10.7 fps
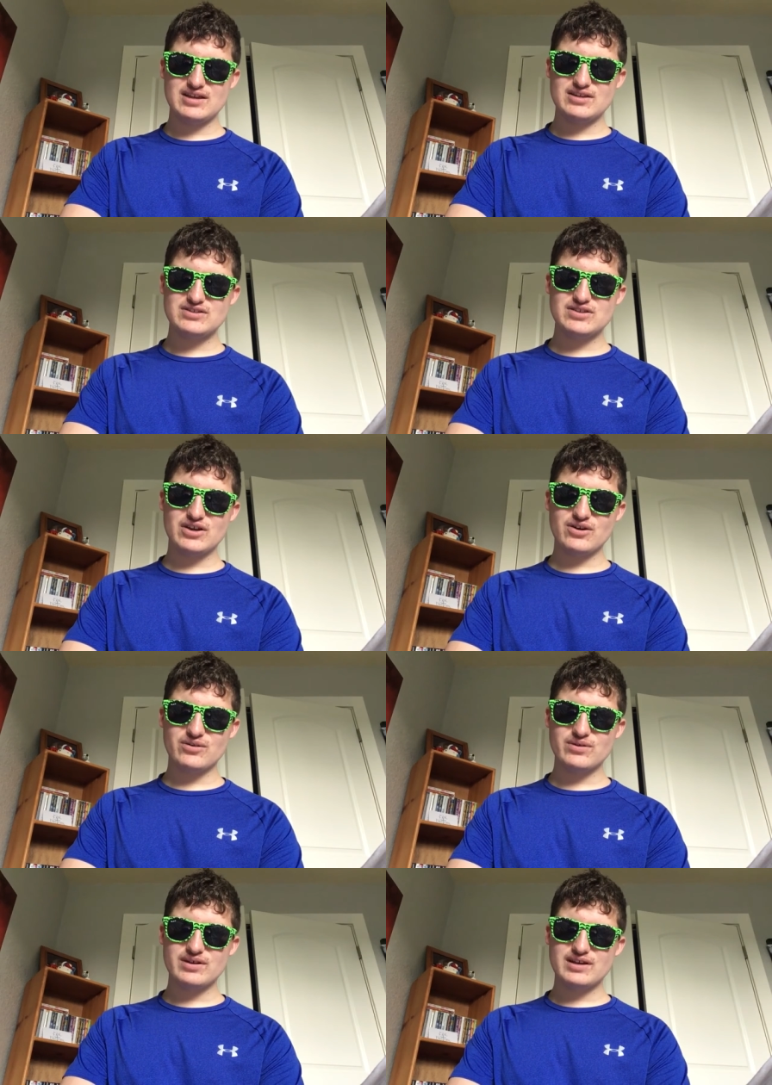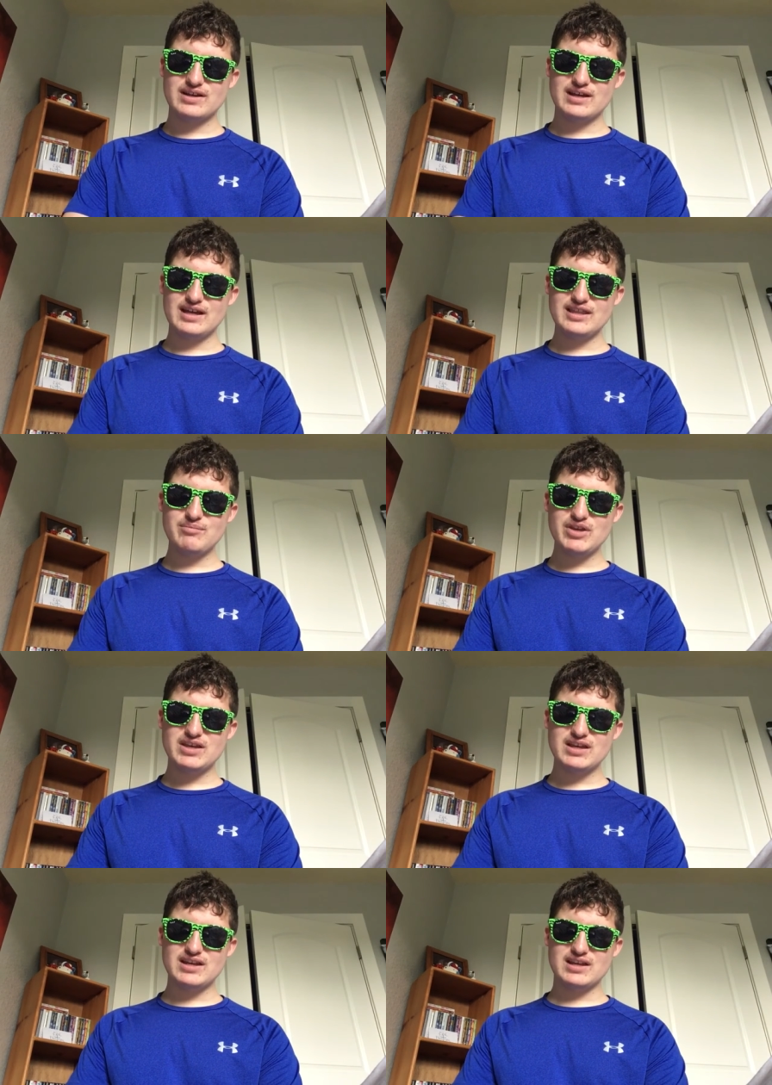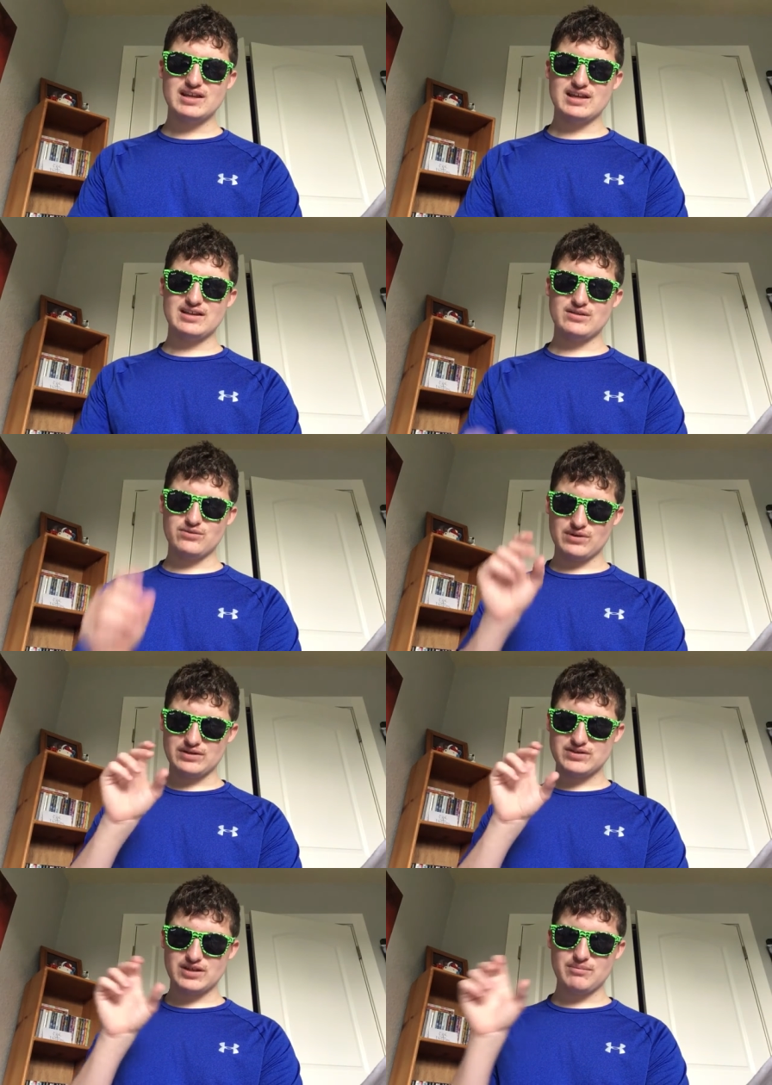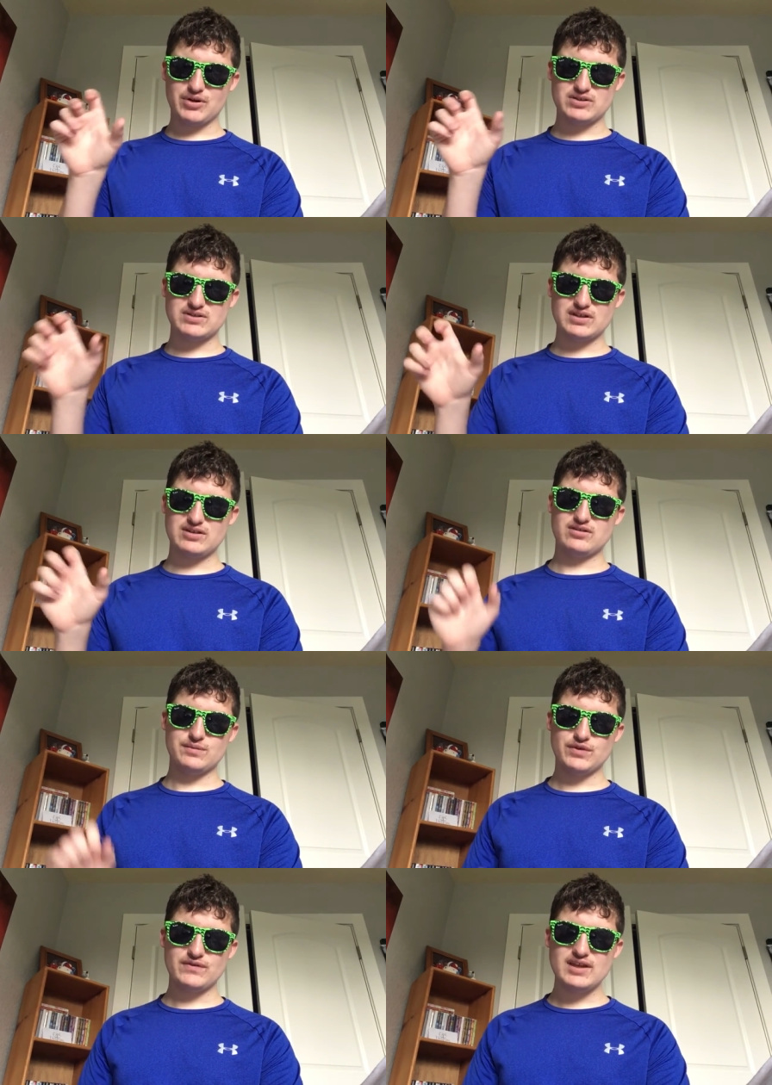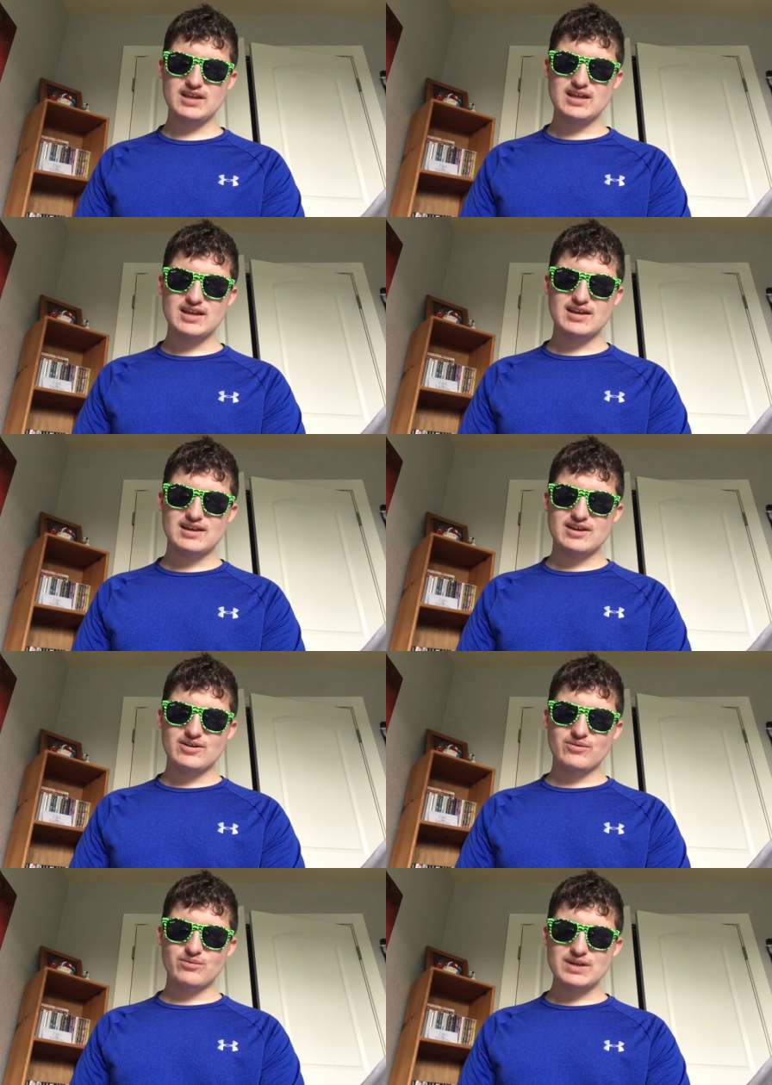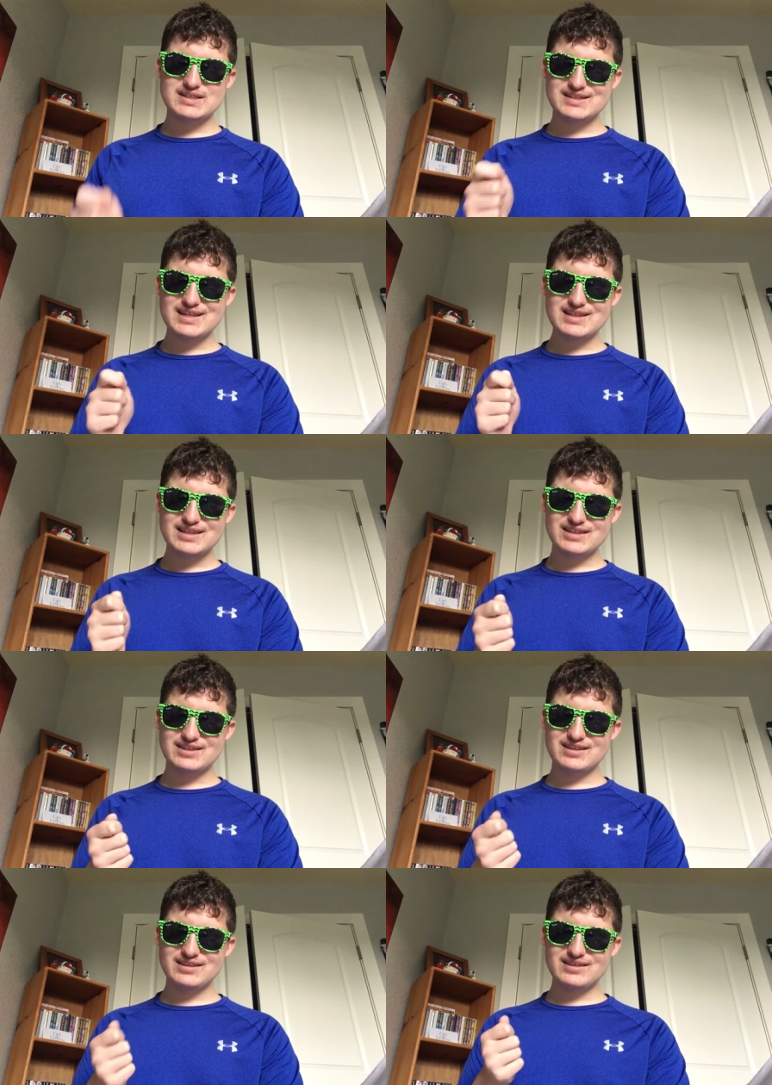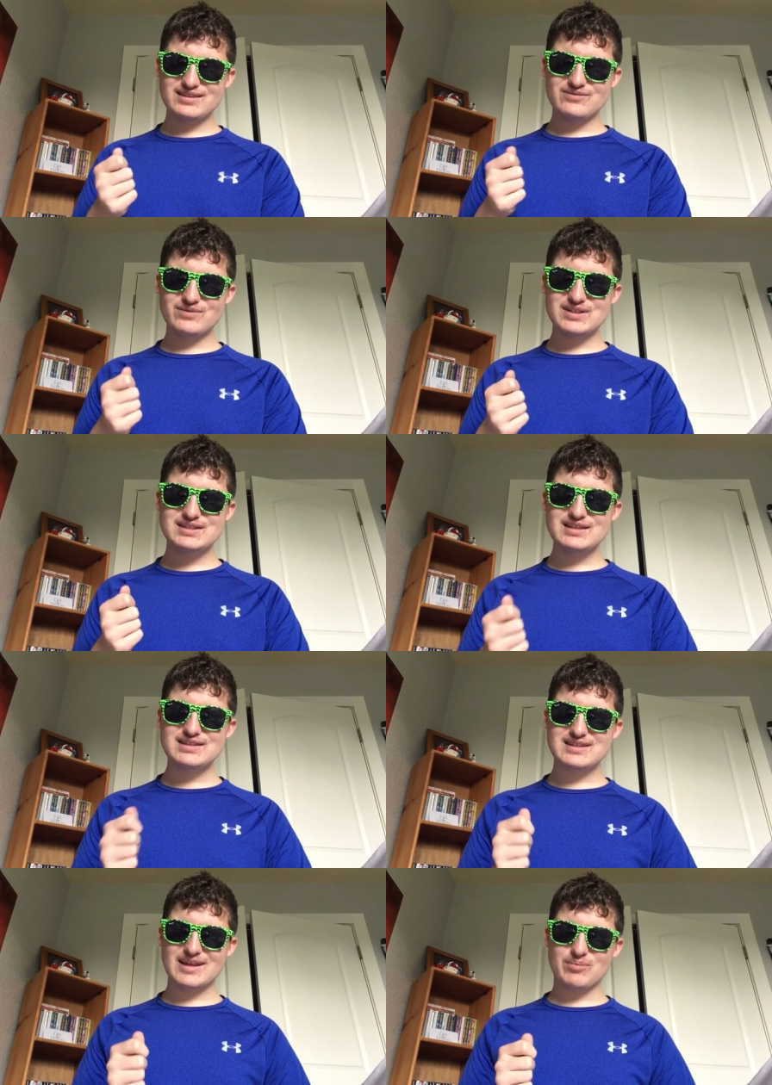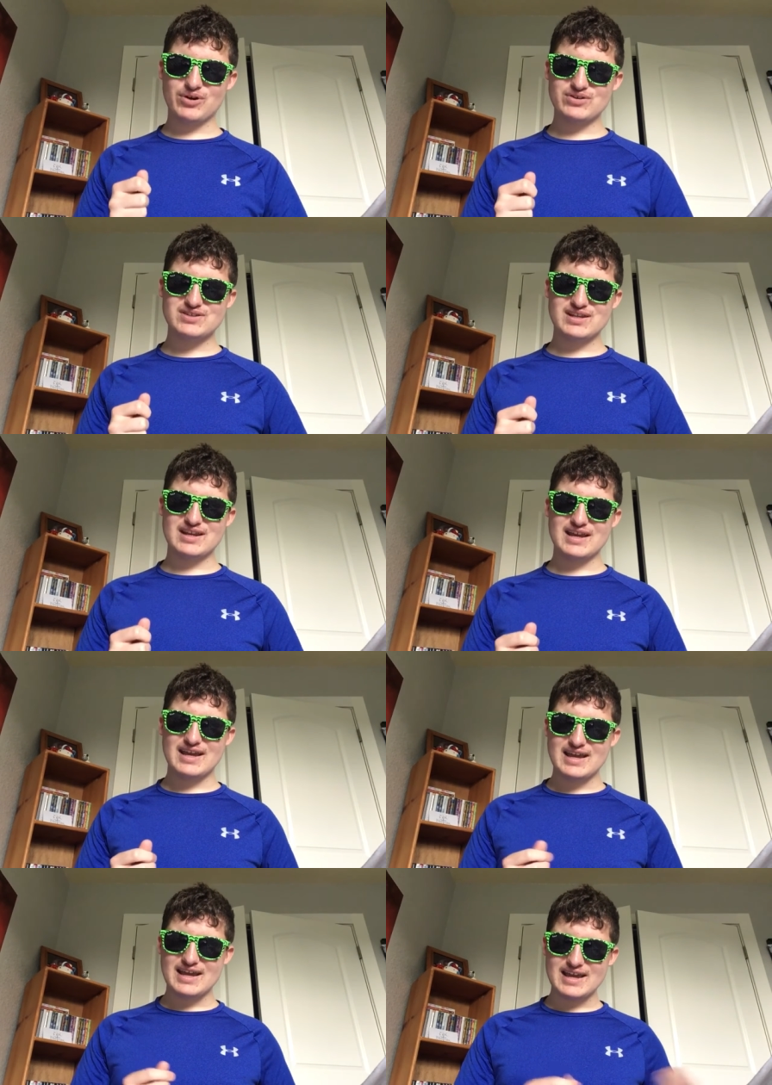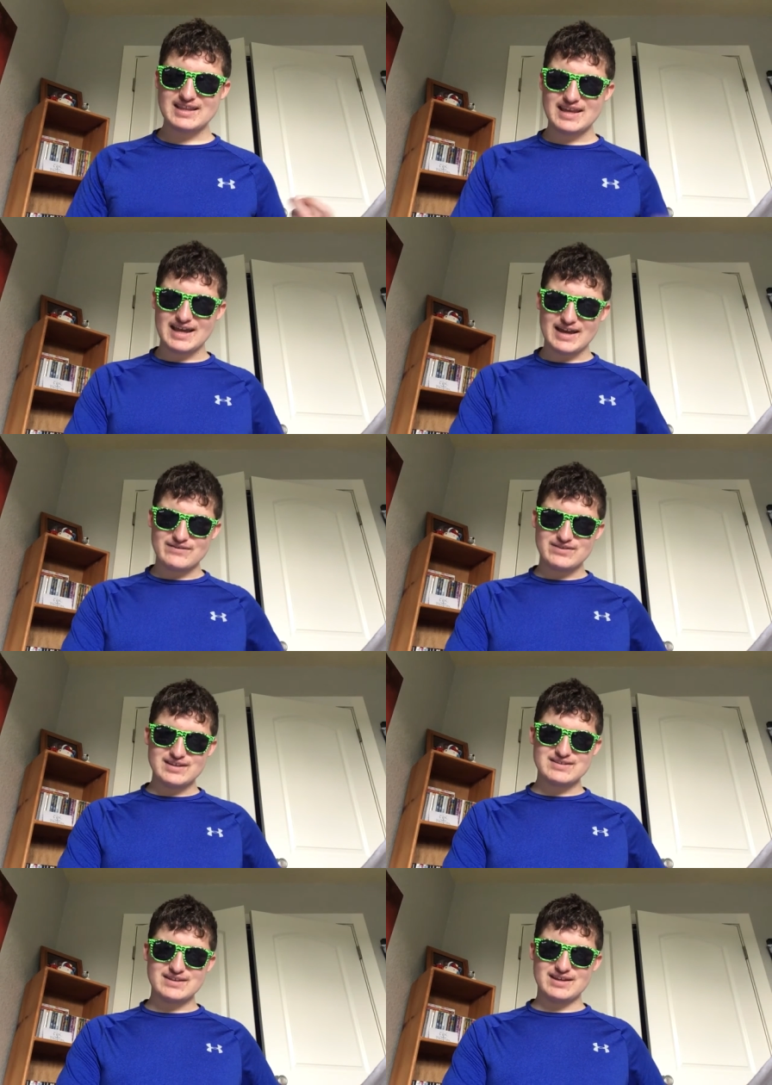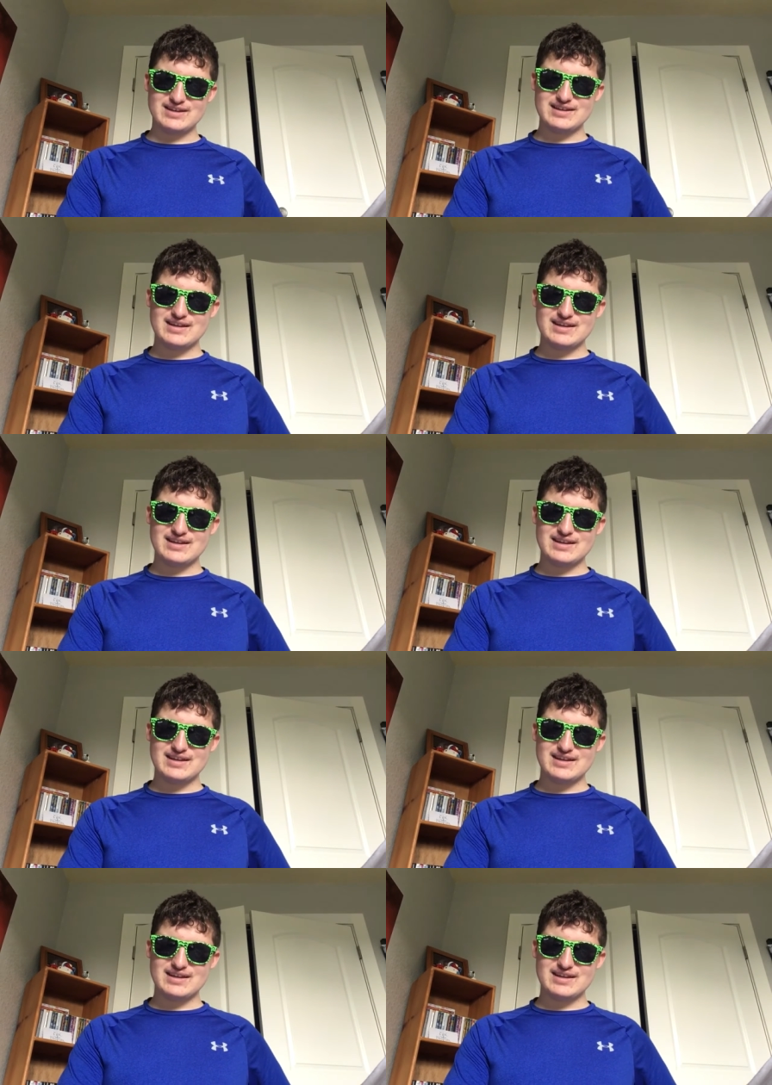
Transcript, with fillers: So, in the beginning and throughout some parts later in the movie, we see the we see this like person and they have these like